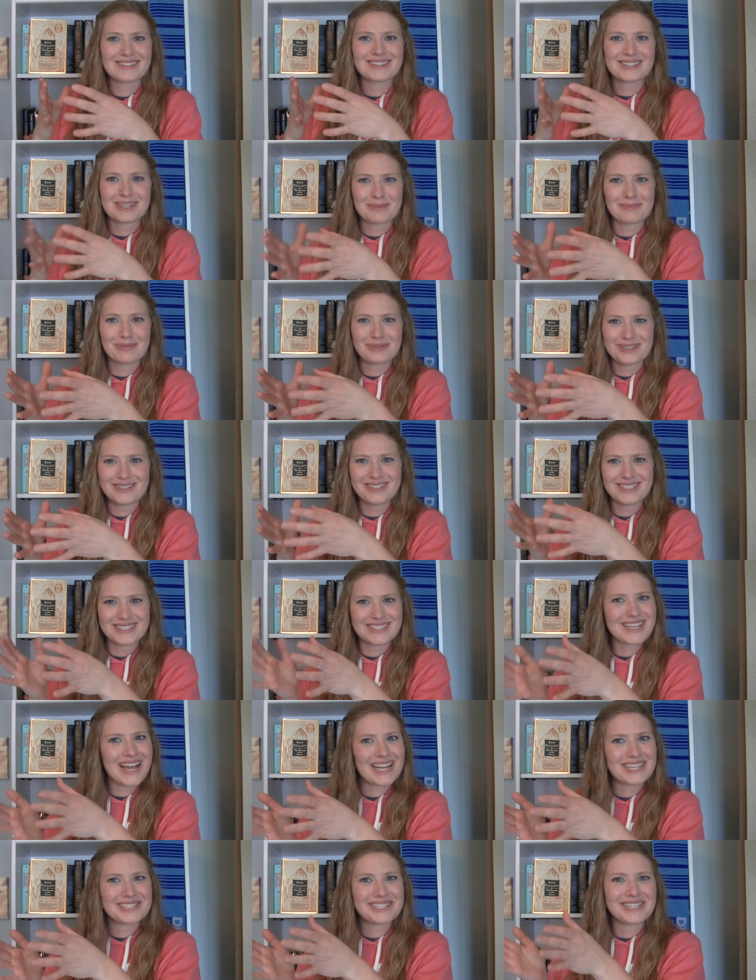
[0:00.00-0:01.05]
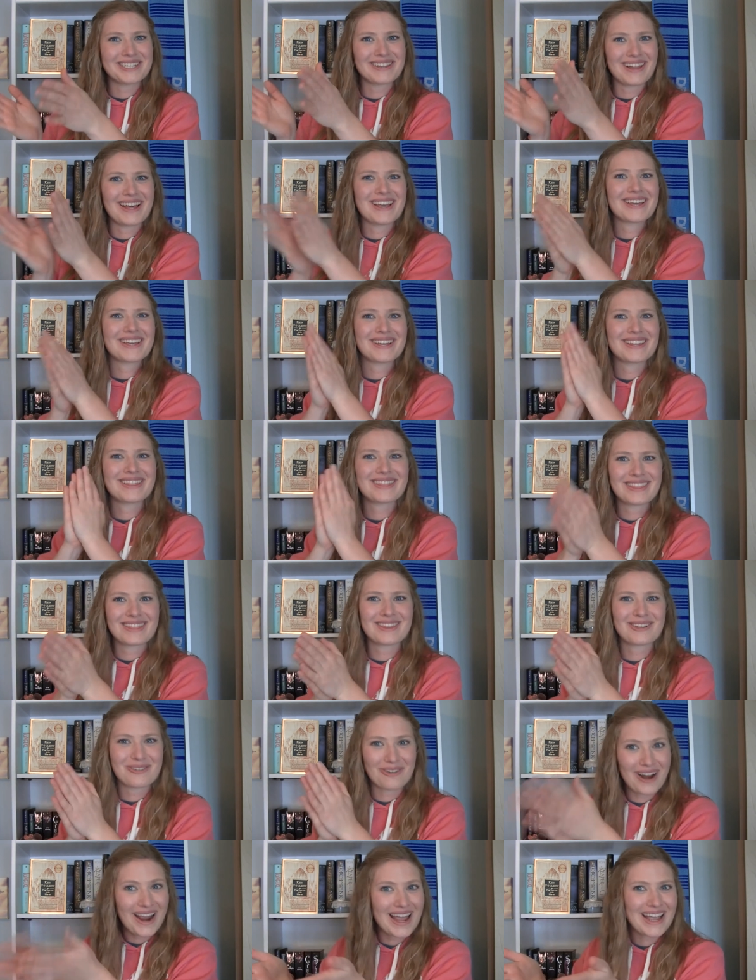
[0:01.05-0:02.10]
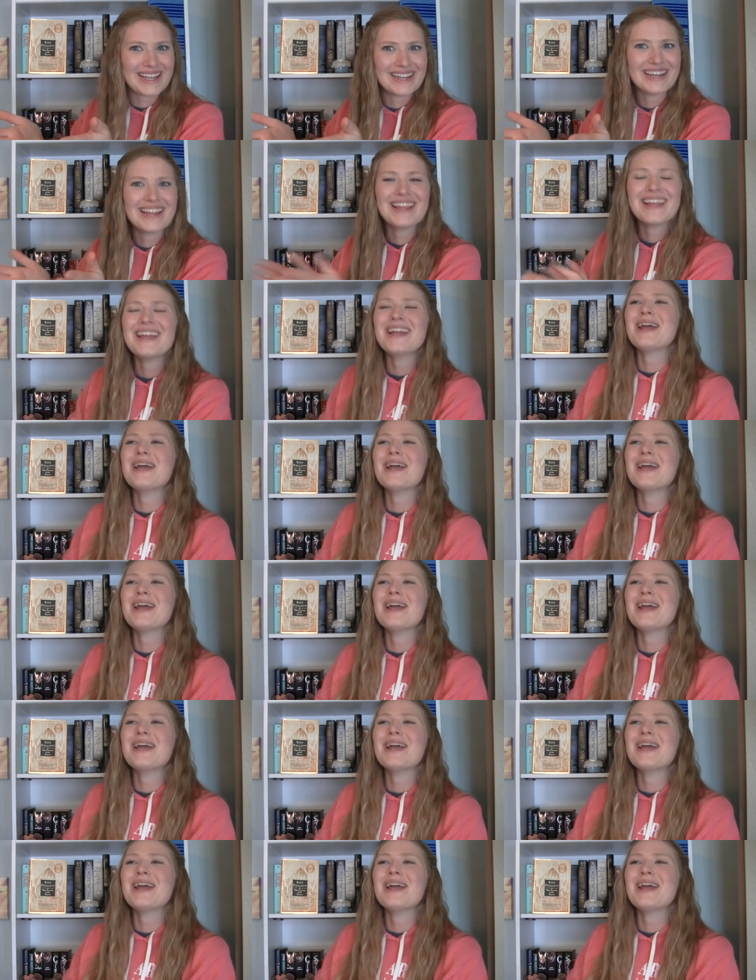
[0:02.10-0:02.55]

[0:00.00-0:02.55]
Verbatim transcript: completely sketchy, like, great.